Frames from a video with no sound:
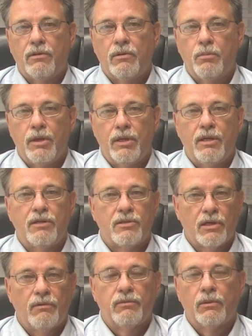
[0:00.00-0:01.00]
to be
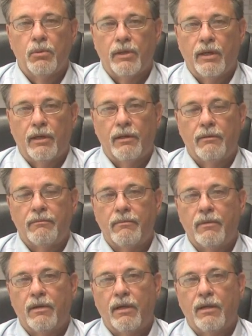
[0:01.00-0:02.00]
self-lubricating,
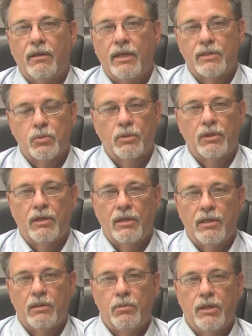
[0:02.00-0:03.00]
and that's what they
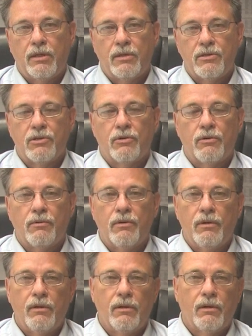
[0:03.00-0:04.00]
need to be considered
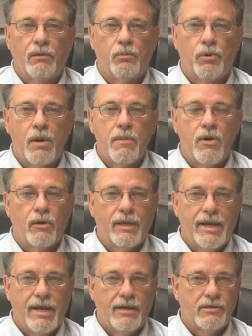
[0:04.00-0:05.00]
uh,
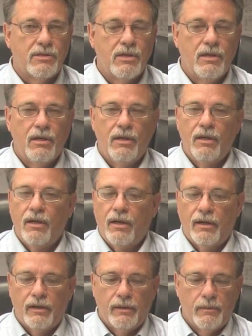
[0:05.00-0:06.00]
primarily as.
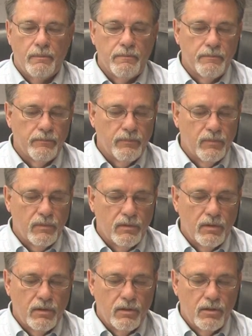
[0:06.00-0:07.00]
Um,
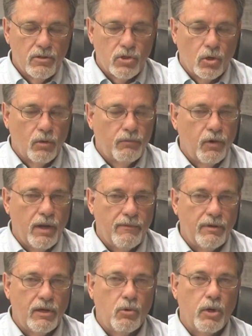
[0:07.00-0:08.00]
so if you
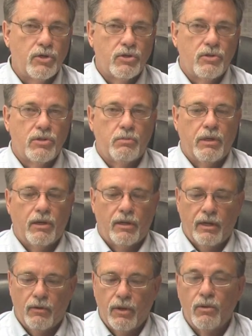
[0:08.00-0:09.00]
have any questions about
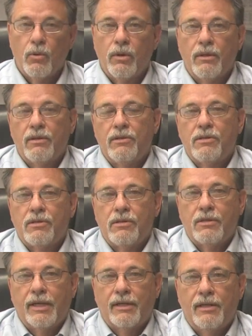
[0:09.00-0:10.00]
how either one of these
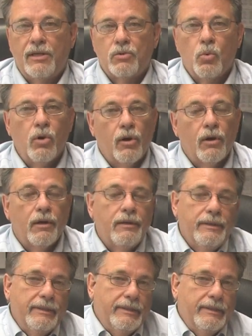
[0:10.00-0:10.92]
techniques work,